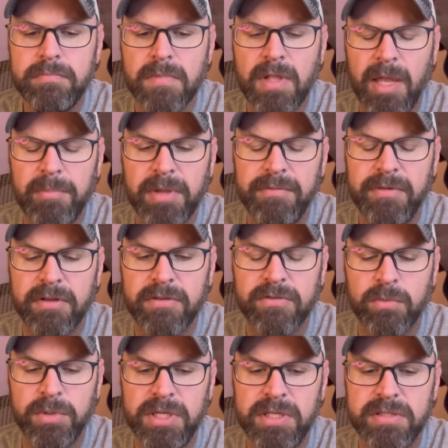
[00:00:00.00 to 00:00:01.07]
I'm giving a
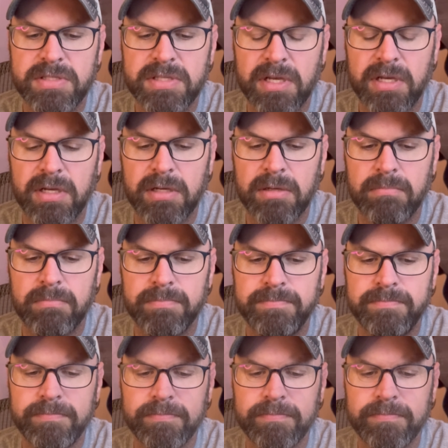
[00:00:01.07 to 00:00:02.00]
sweet, man,